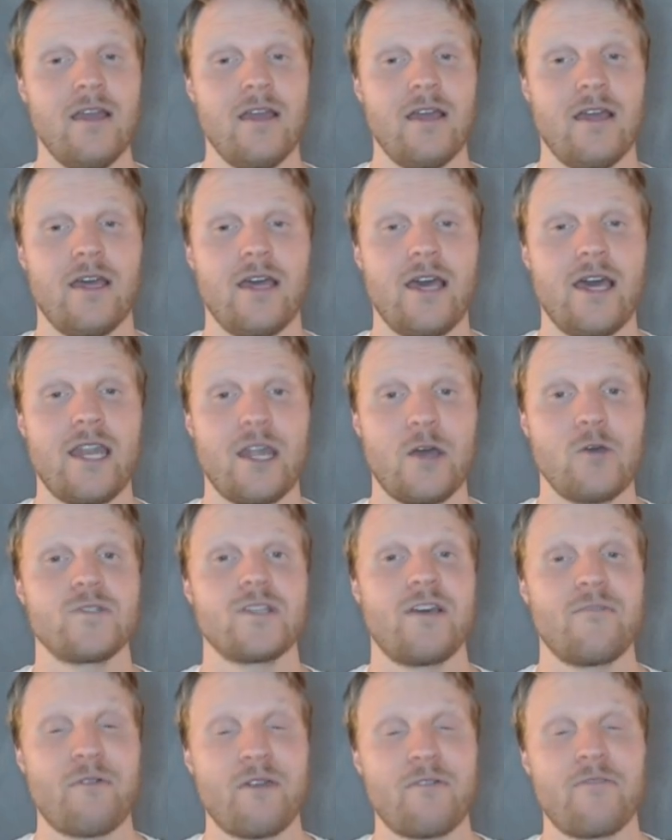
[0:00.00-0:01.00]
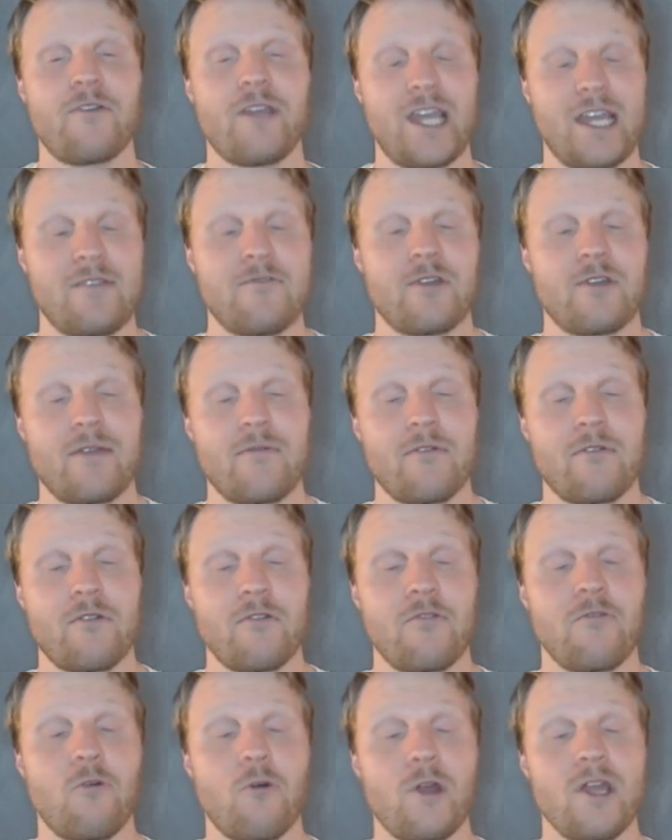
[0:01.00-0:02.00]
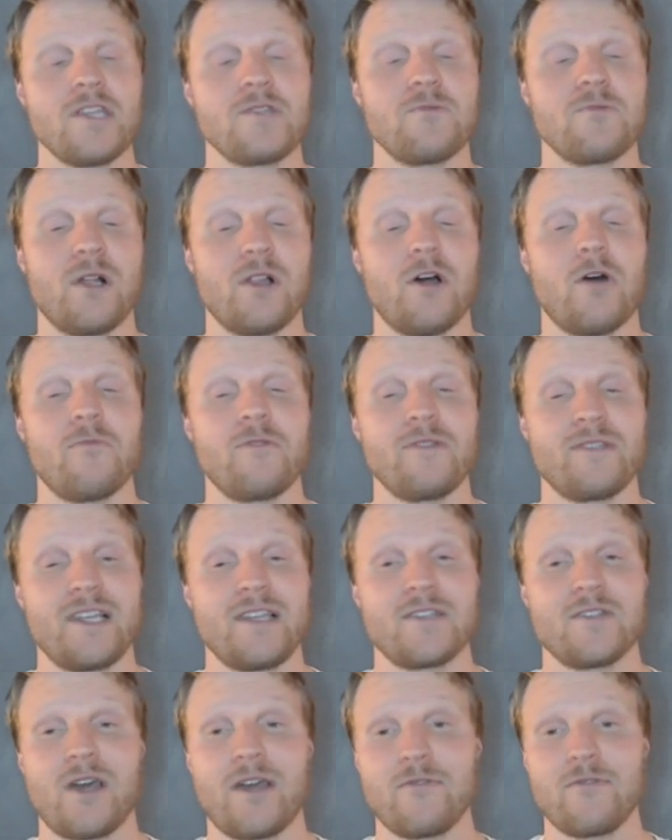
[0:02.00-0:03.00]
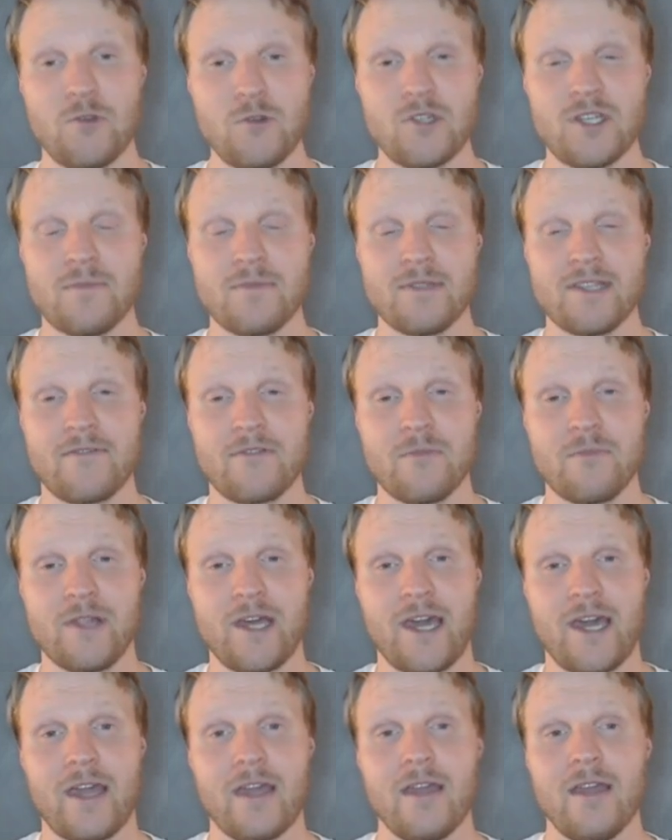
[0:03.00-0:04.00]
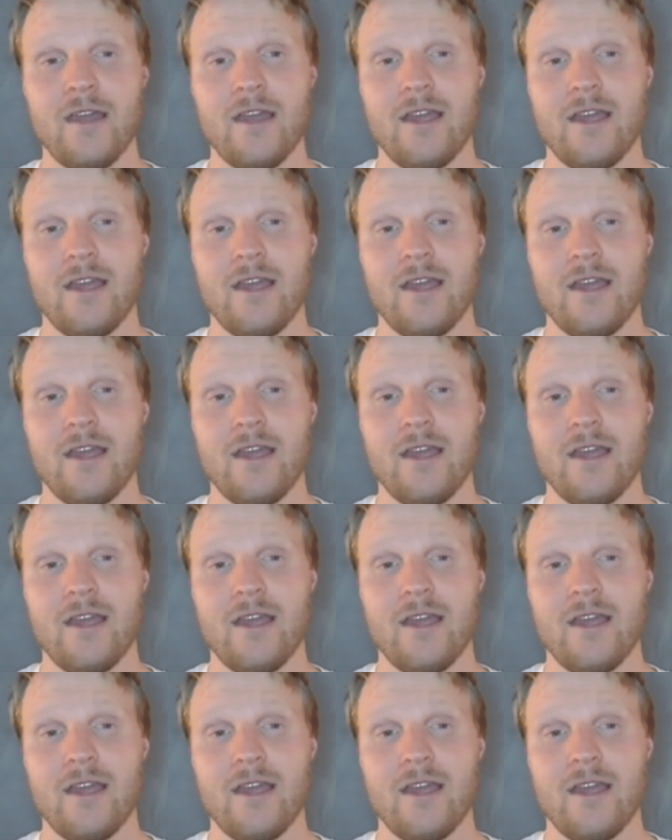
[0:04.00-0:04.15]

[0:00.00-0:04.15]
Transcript: And I also have my free hit for game week 34 as well, obviously. So I have 2 chips left to play.